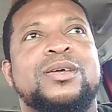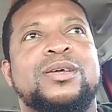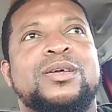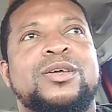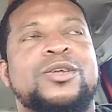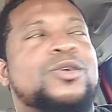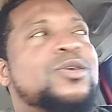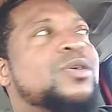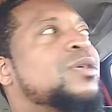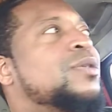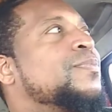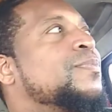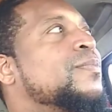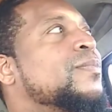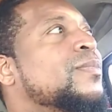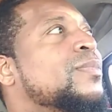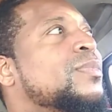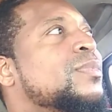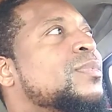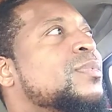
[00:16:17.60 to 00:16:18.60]
You know,
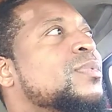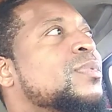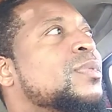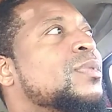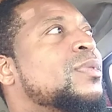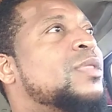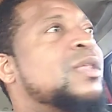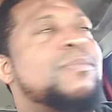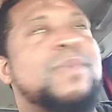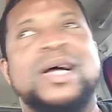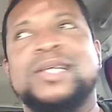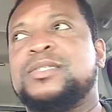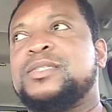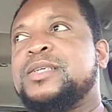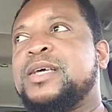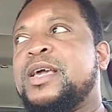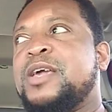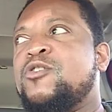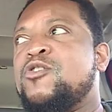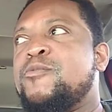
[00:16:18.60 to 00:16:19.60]
the man
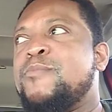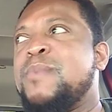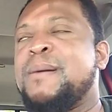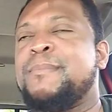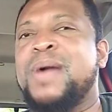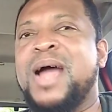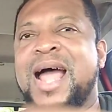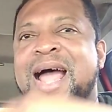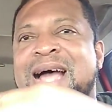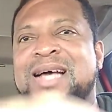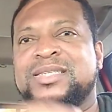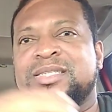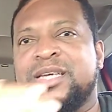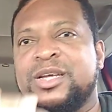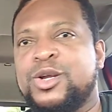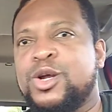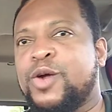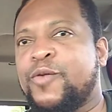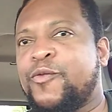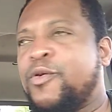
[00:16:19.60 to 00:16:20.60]
said he remember
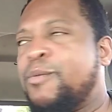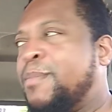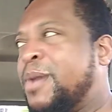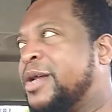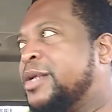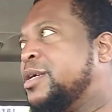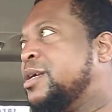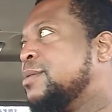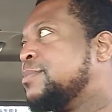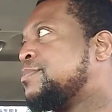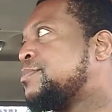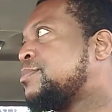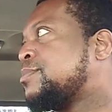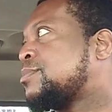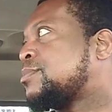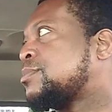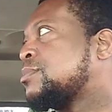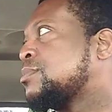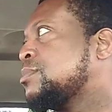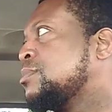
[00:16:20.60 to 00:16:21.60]
asking her for money
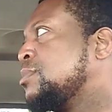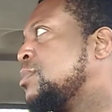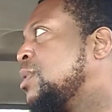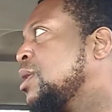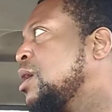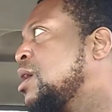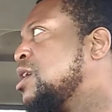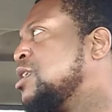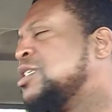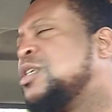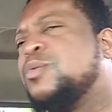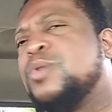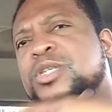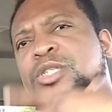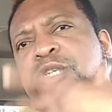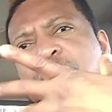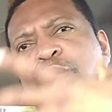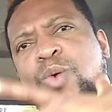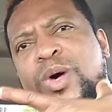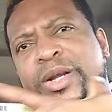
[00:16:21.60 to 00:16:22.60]
because he was
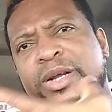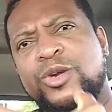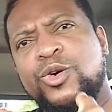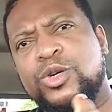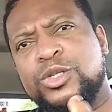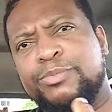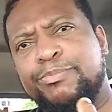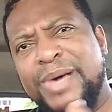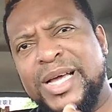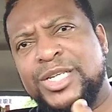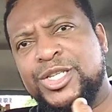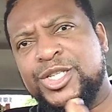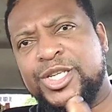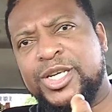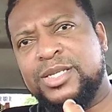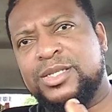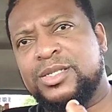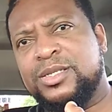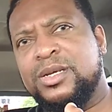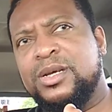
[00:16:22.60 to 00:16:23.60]
on one of those
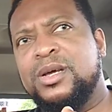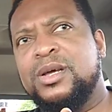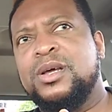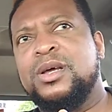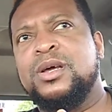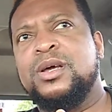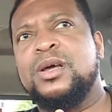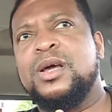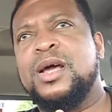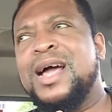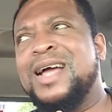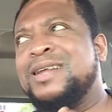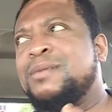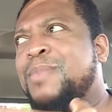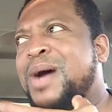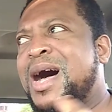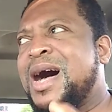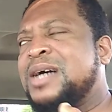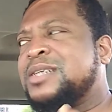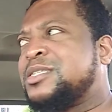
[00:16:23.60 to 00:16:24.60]
binges and him
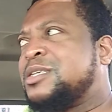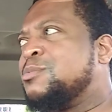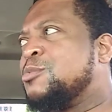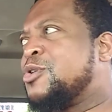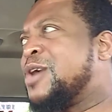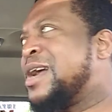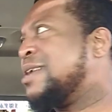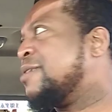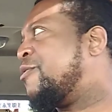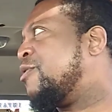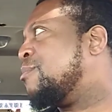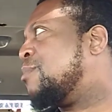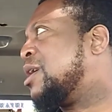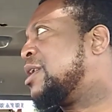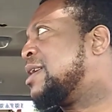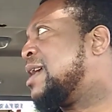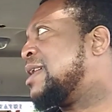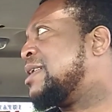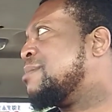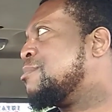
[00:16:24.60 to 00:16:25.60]
asked him granny for
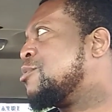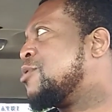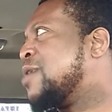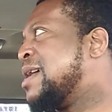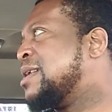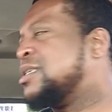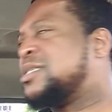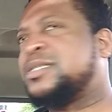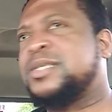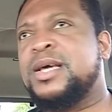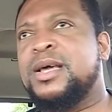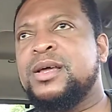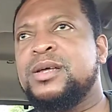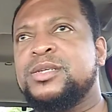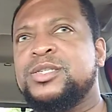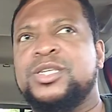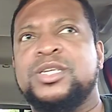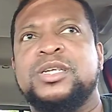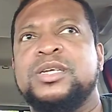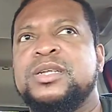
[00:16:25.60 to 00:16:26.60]
money and him granny said
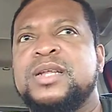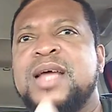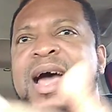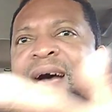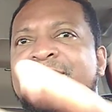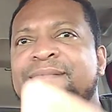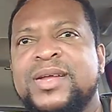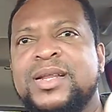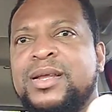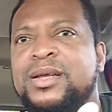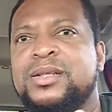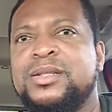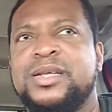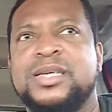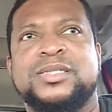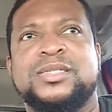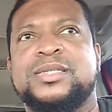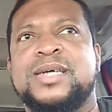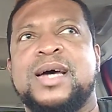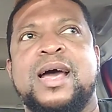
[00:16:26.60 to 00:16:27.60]
she didn't have any
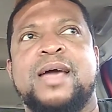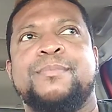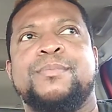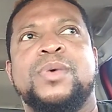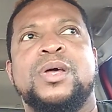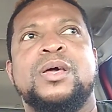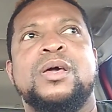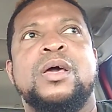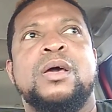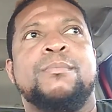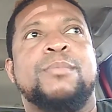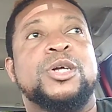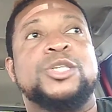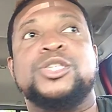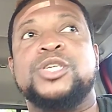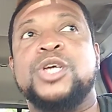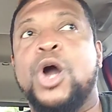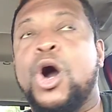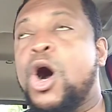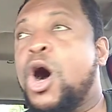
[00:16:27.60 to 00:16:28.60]
this time but
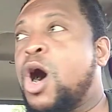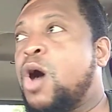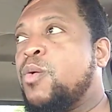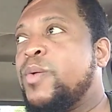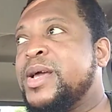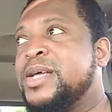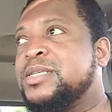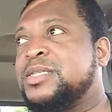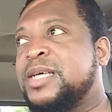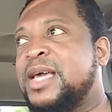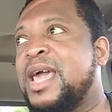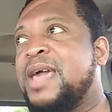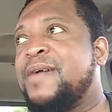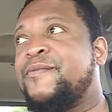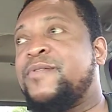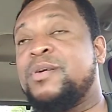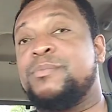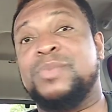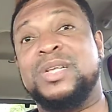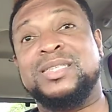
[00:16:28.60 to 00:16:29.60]
she always gave
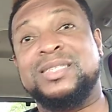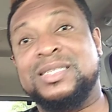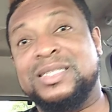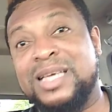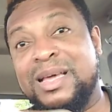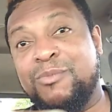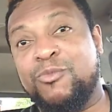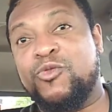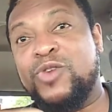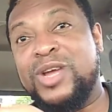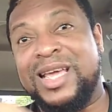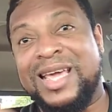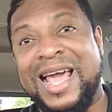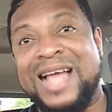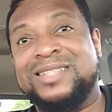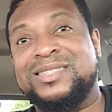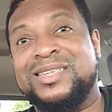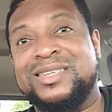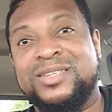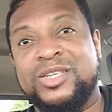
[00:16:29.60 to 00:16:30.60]
him. This is him
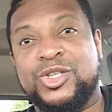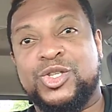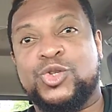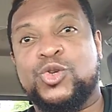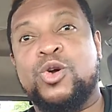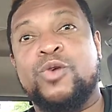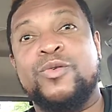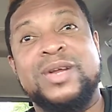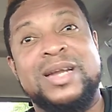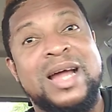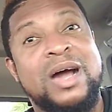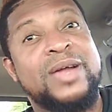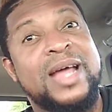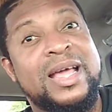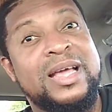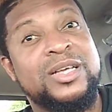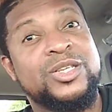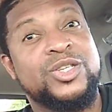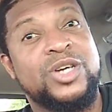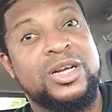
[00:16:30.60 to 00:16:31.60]
recanting the story now
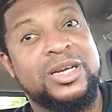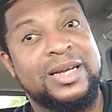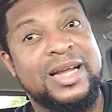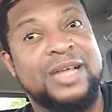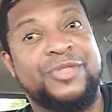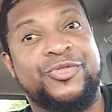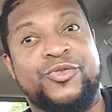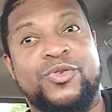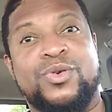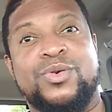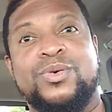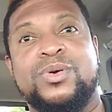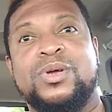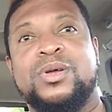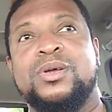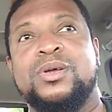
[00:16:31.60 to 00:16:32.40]
that he's on death row.